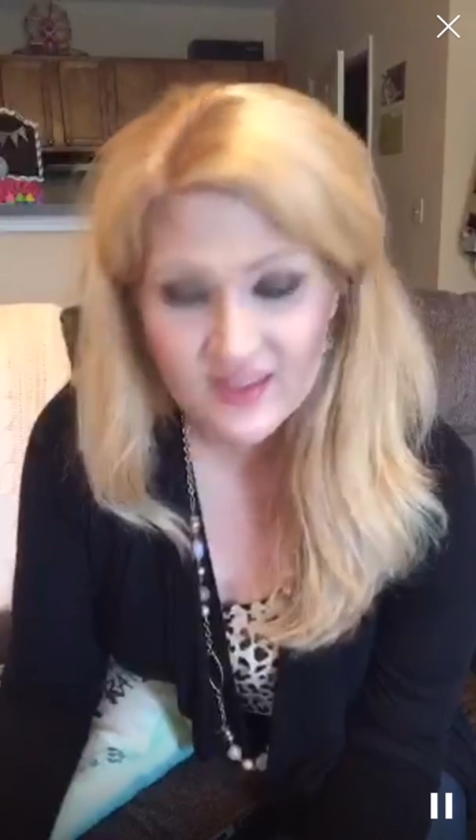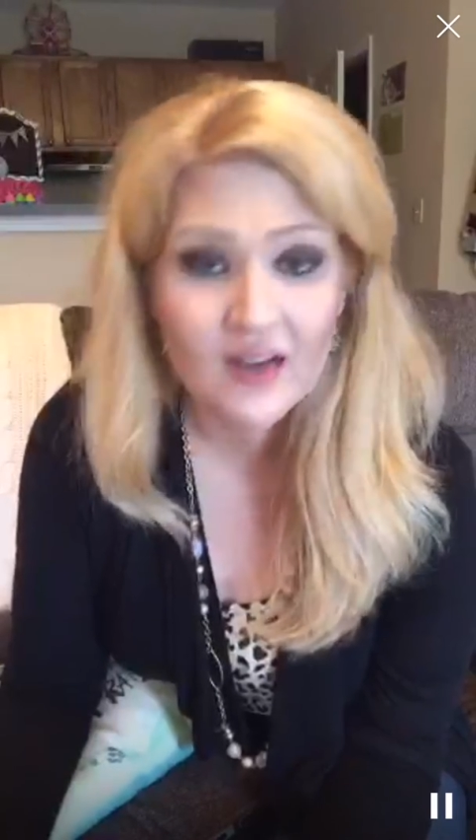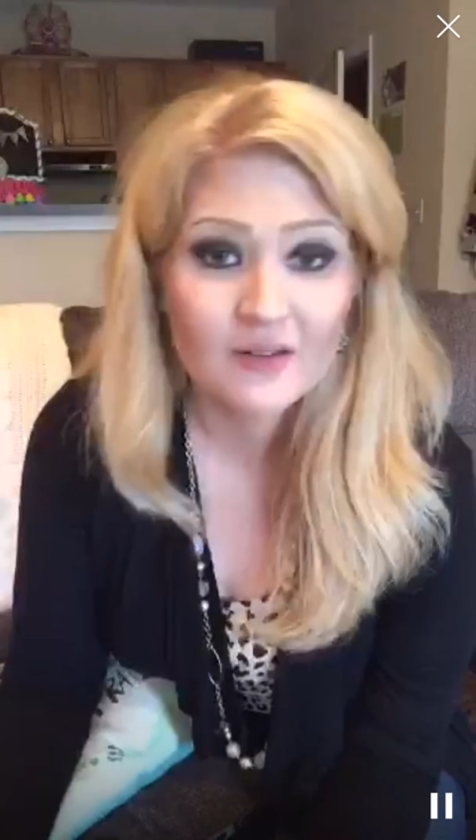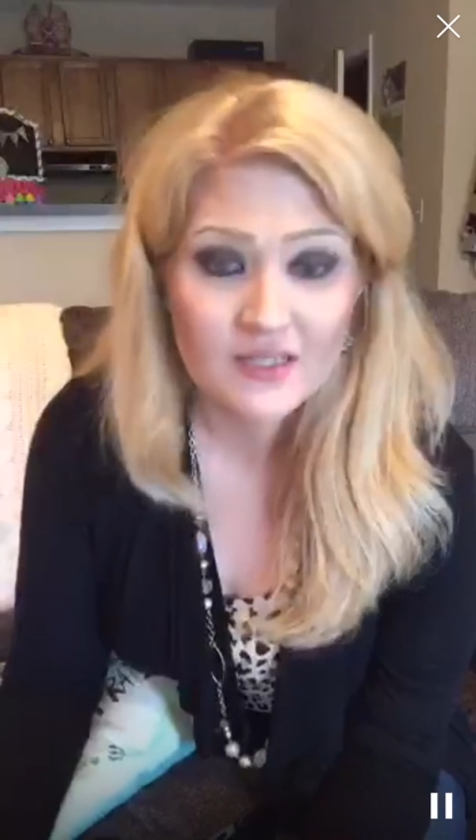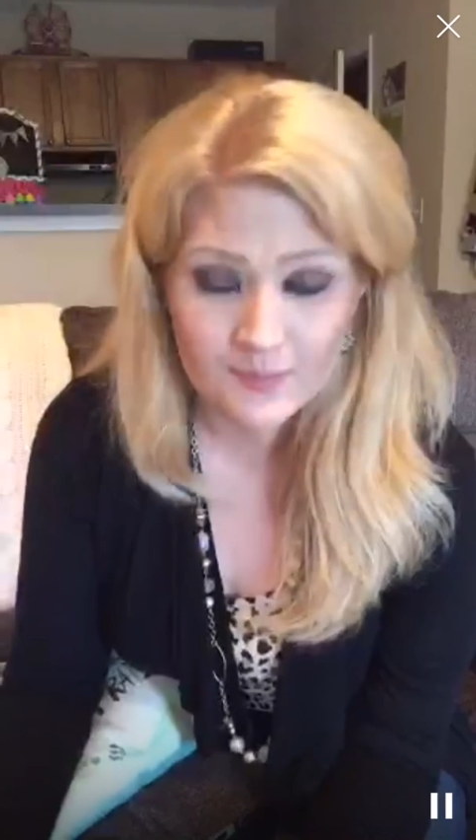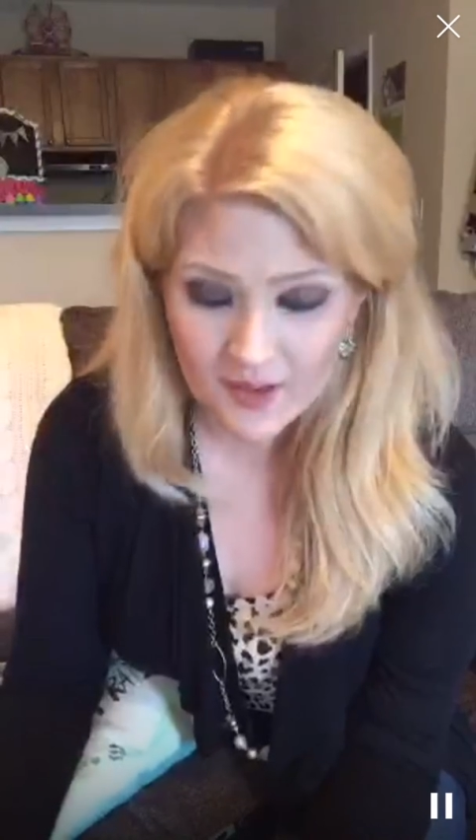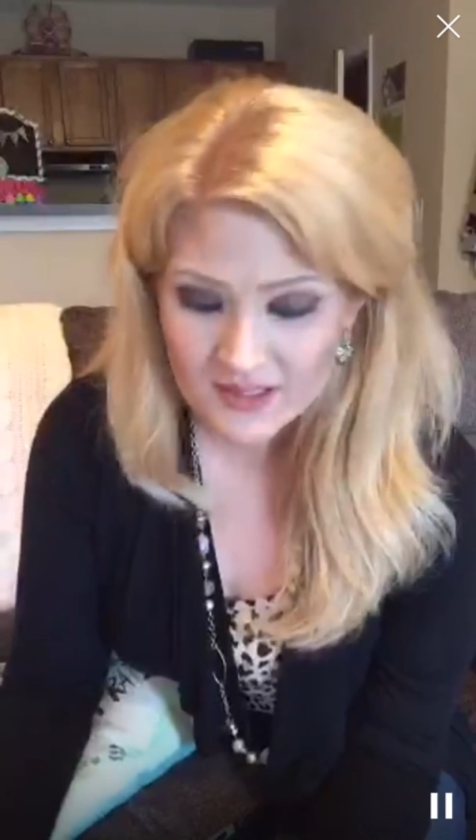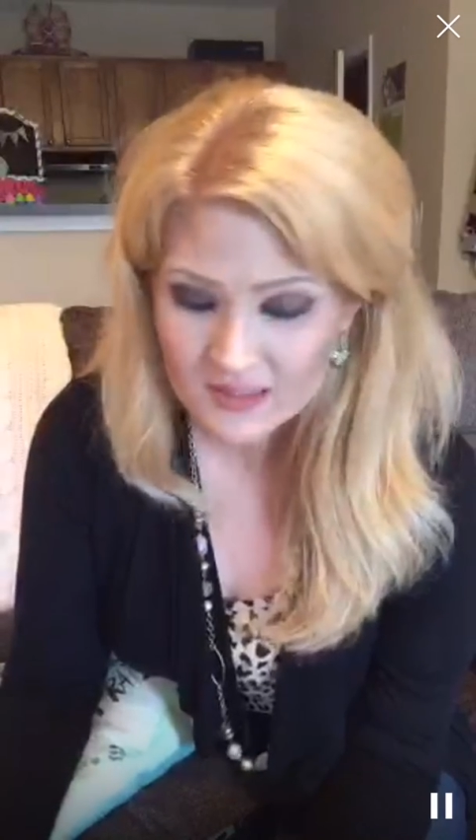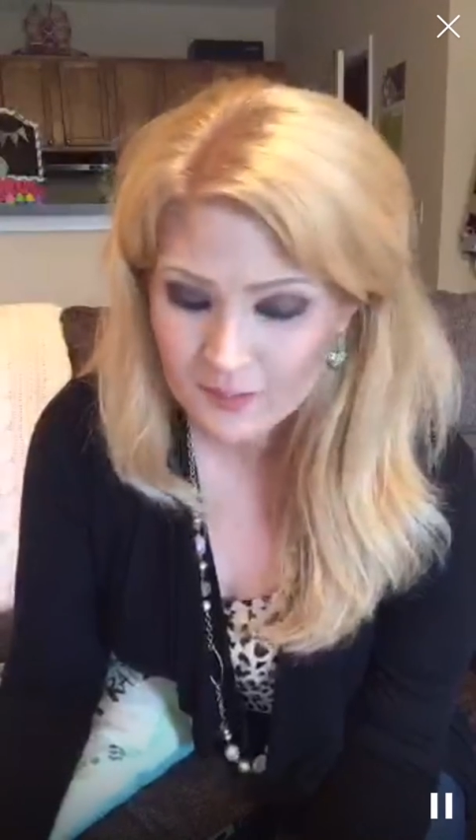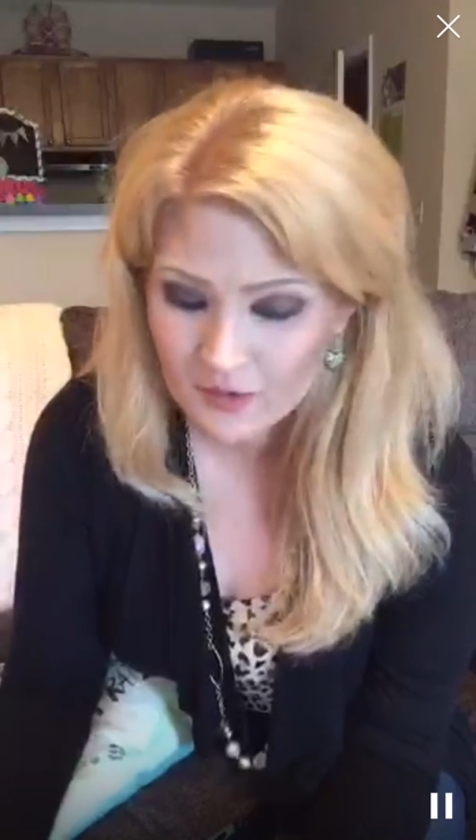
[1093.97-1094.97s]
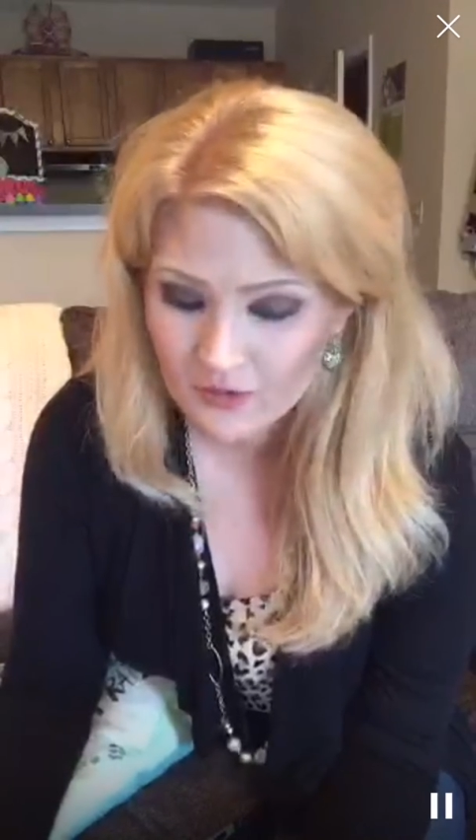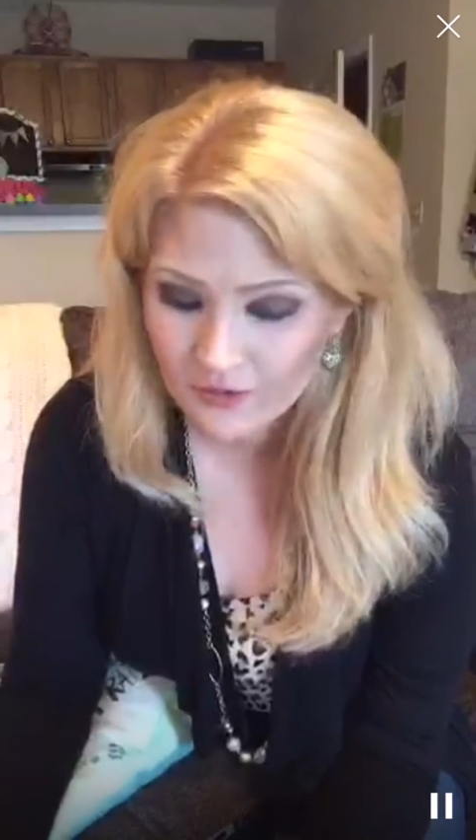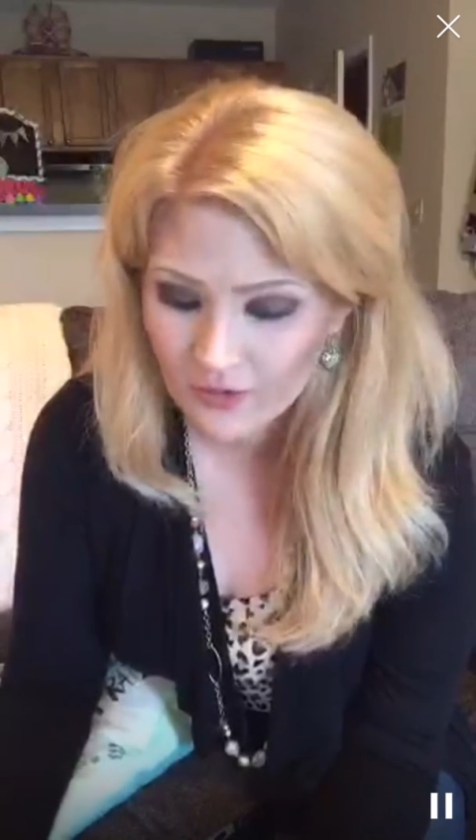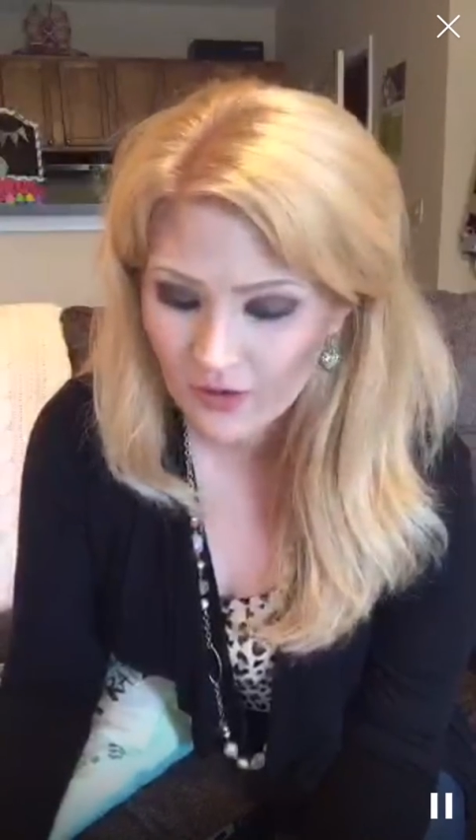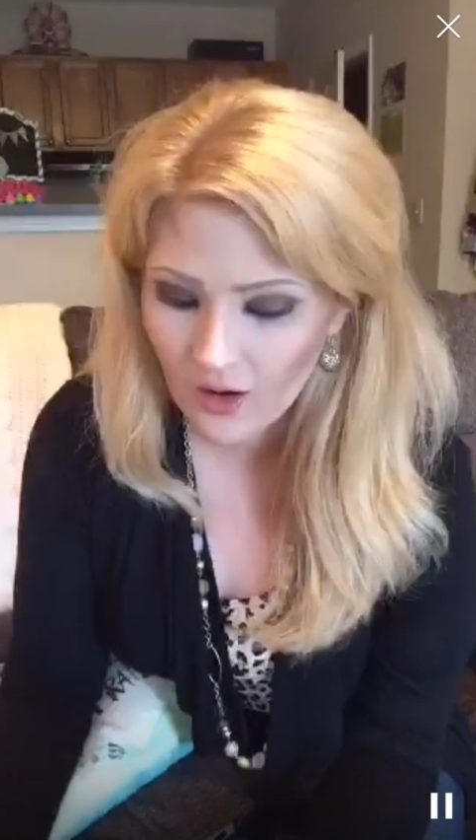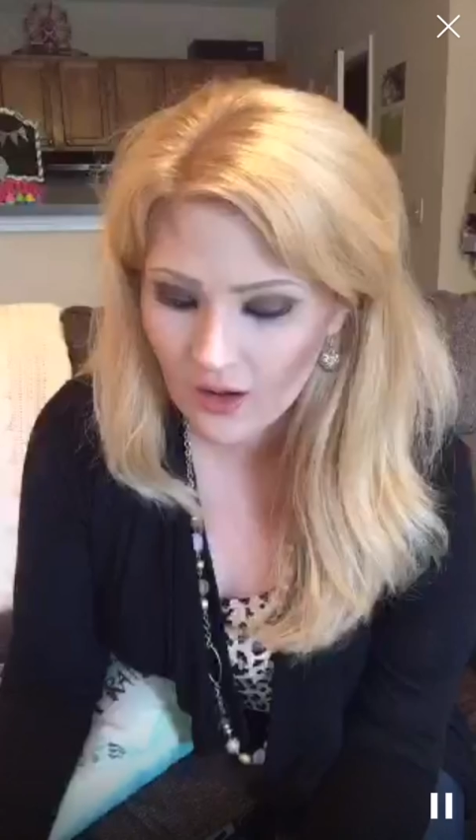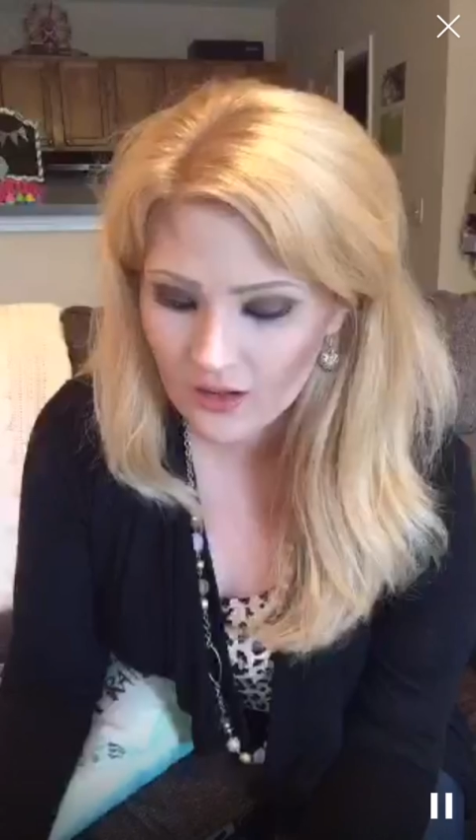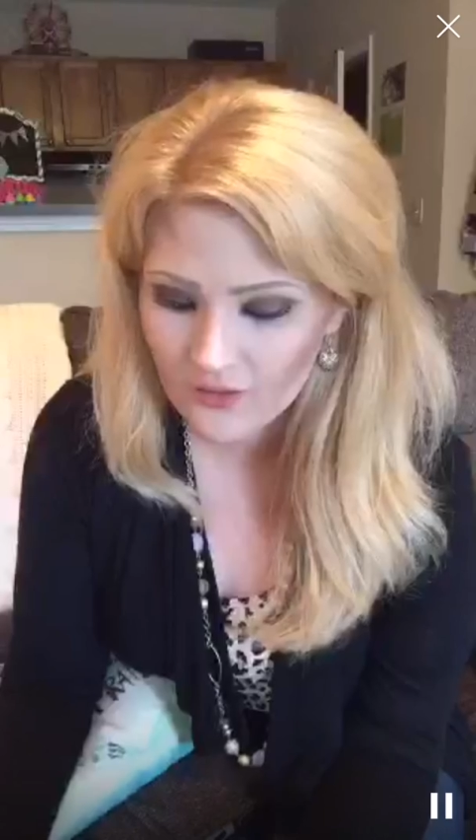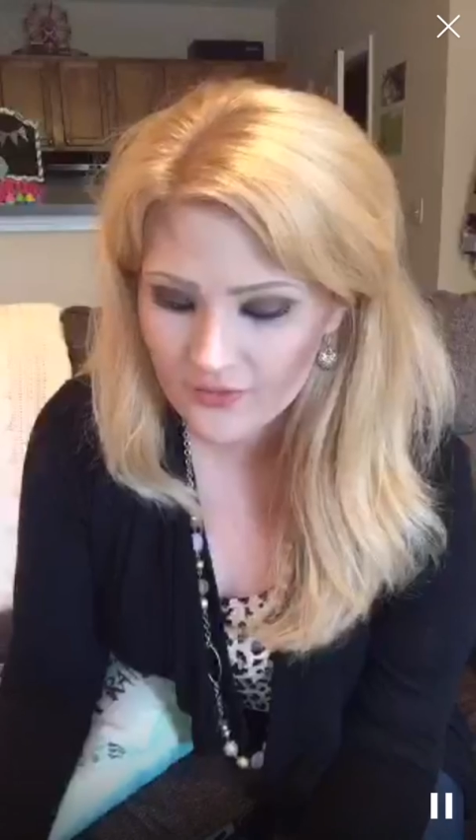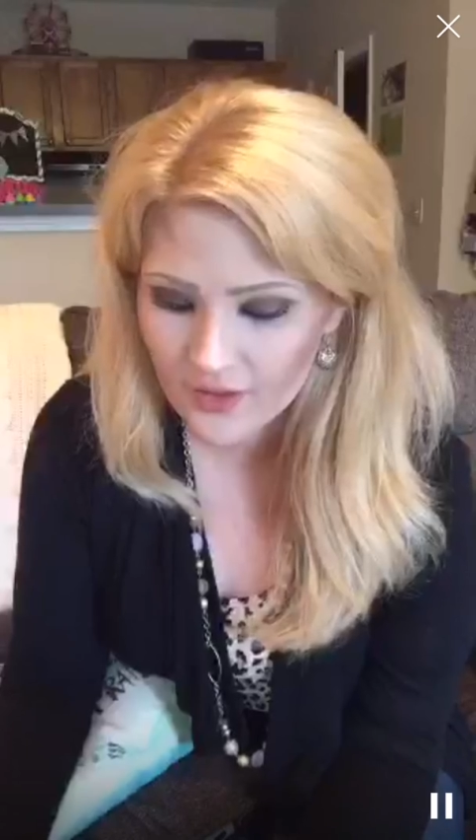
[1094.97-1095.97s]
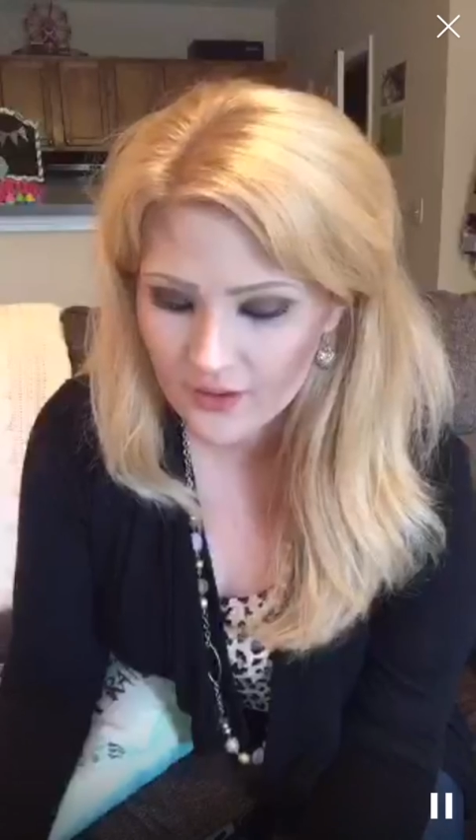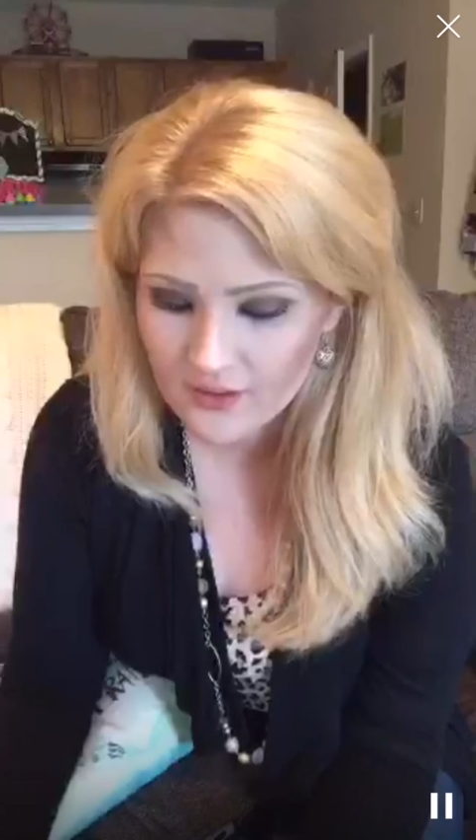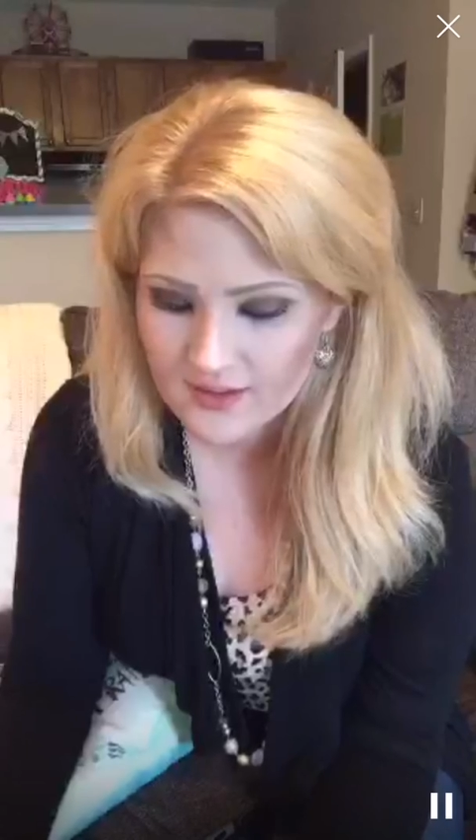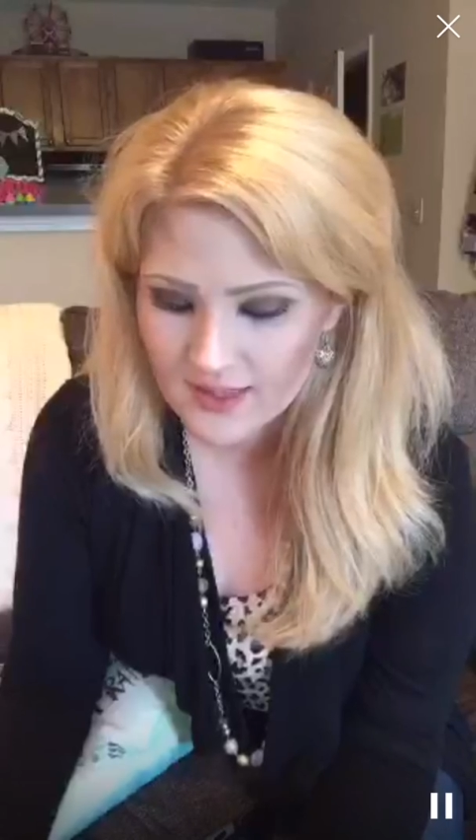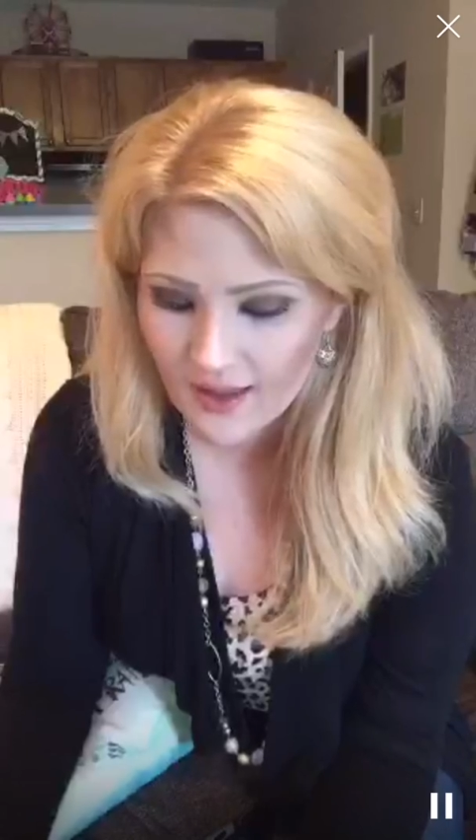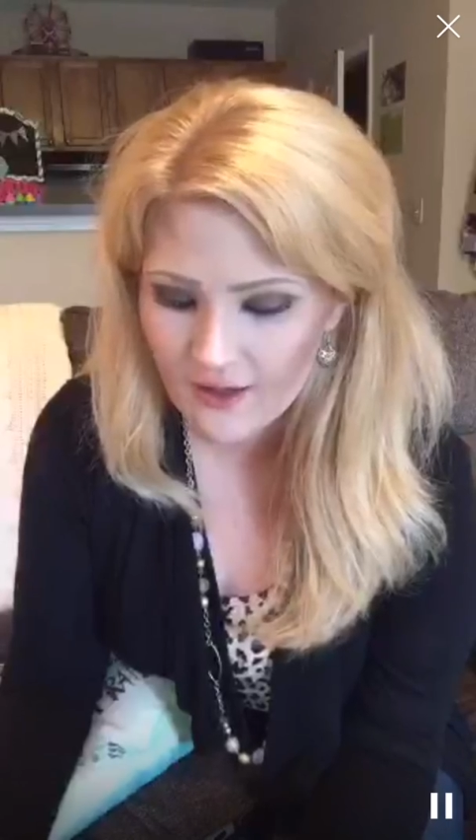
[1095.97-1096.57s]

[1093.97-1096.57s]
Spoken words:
They're responsible for all of those